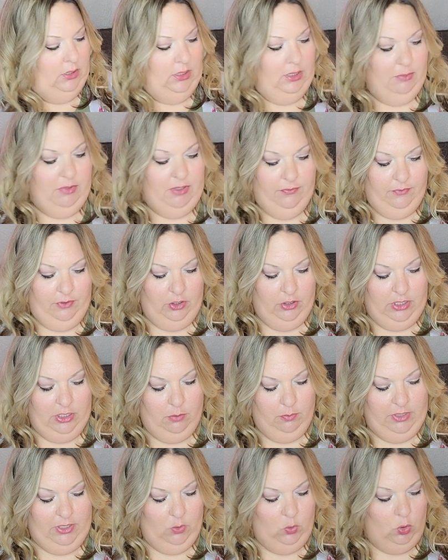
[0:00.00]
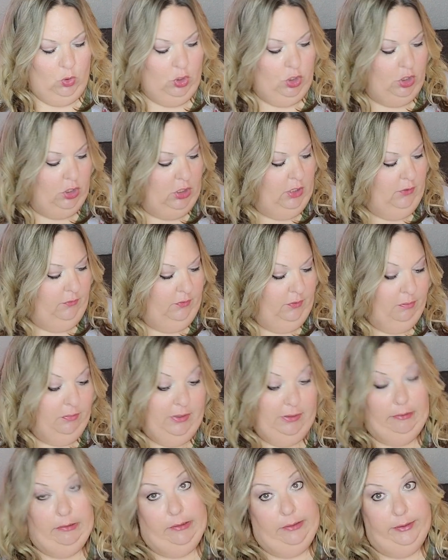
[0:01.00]
let me figure out my order of
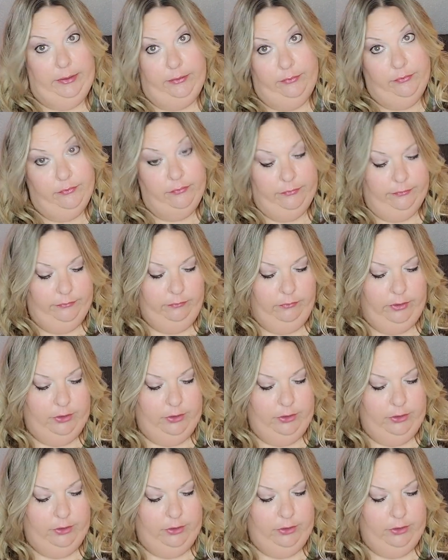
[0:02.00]
my life,